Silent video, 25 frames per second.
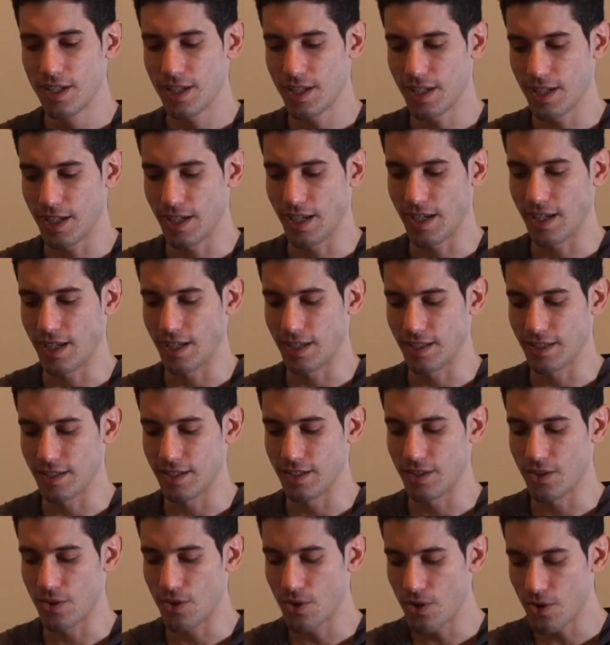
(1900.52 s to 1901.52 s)
And
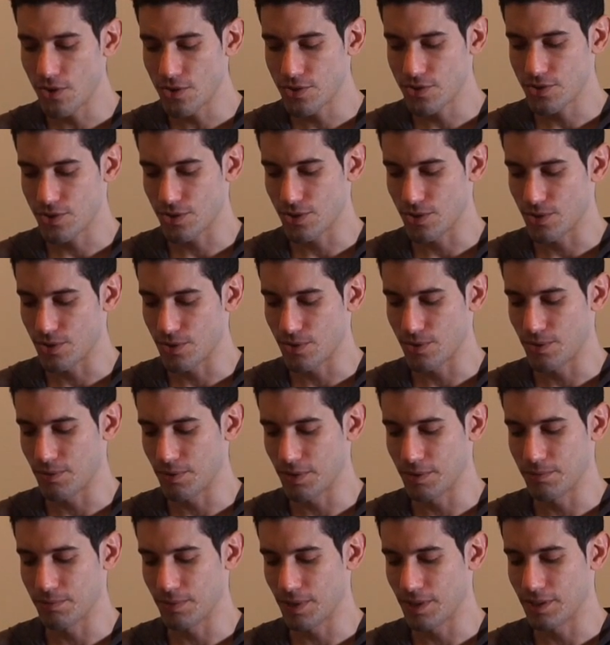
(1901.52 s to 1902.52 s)
they also, I
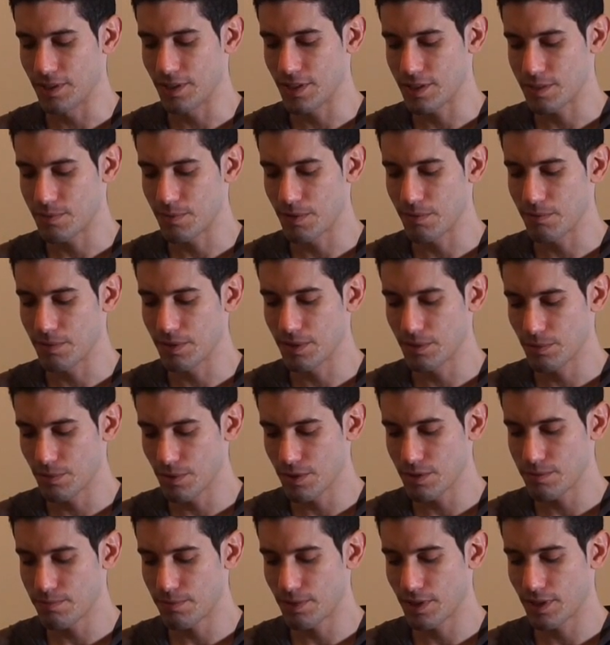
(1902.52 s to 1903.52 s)
mean, and that's maybe the
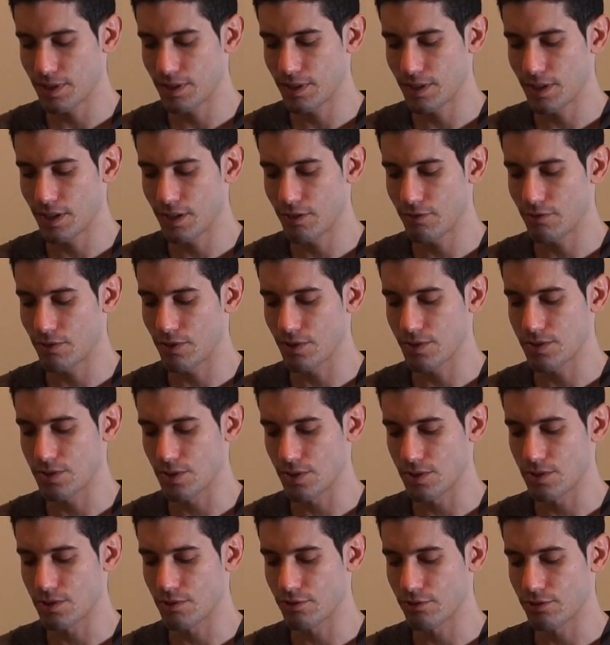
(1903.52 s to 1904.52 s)
worst part, they have all
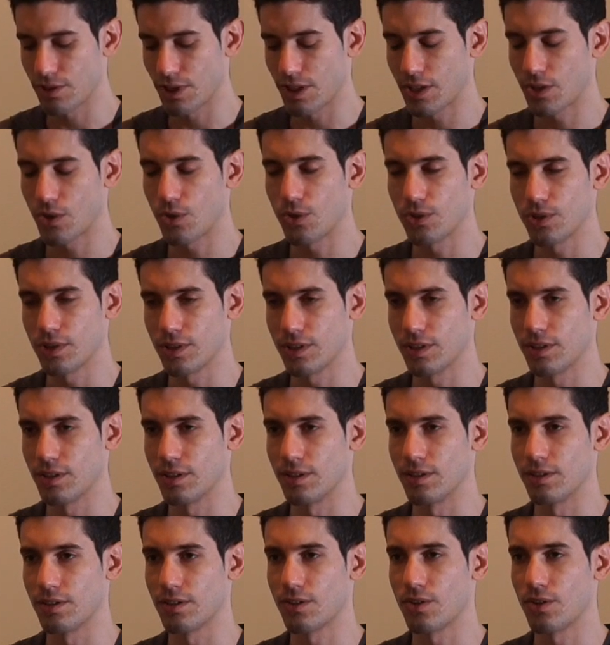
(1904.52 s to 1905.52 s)
sorts of
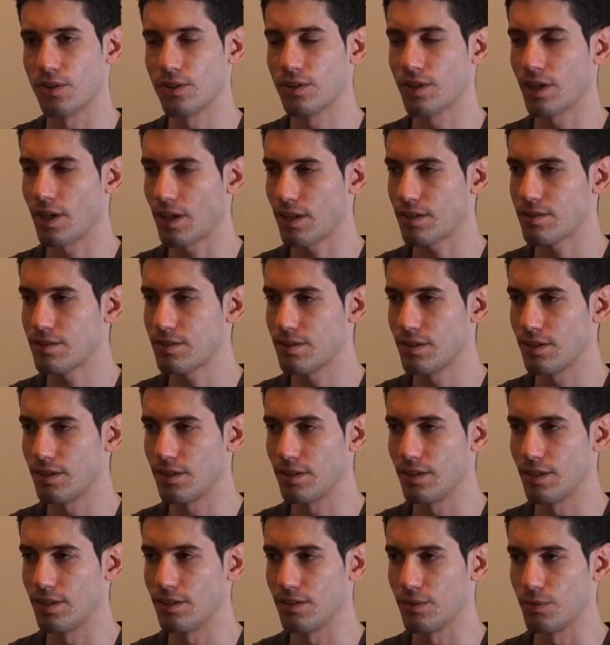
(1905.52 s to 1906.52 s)
draconian contracts
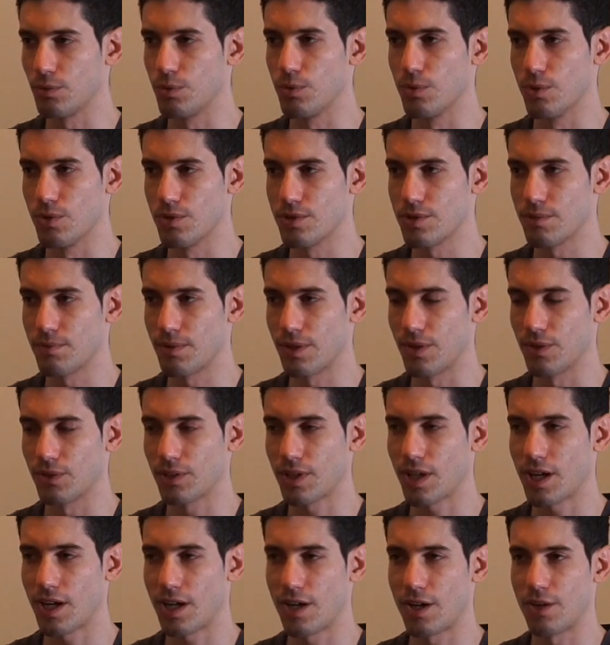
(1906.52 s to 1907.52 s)
and, and rules about
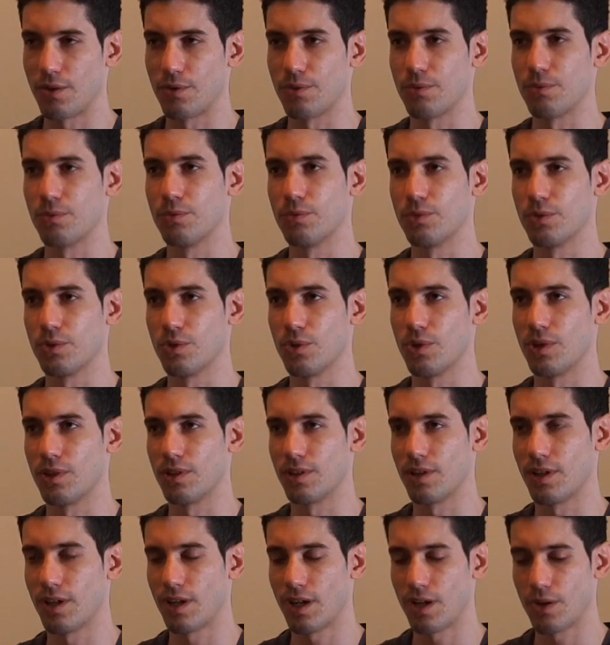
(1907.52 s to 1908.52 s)
how you,
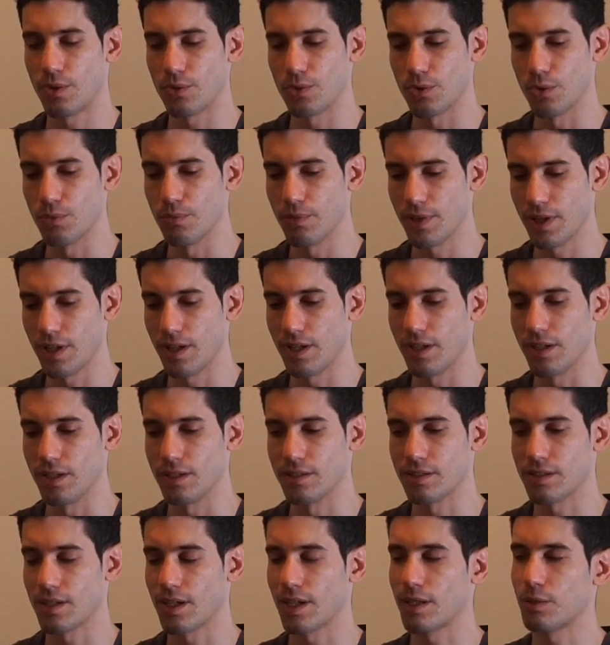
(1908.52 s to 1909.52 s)
how you may
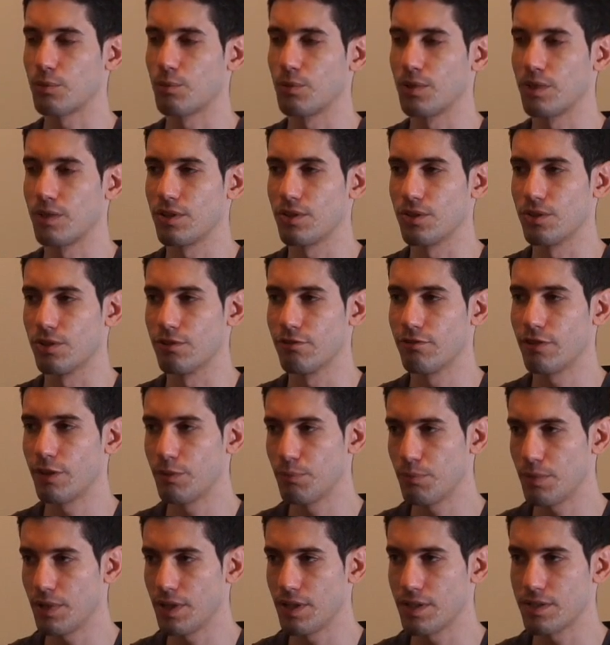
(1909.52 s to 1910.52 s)
interact with your
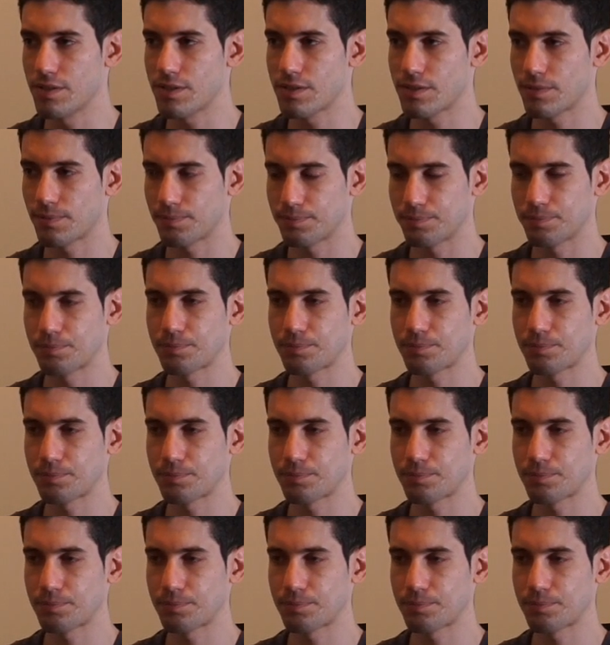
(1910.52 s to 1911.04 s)
fan base,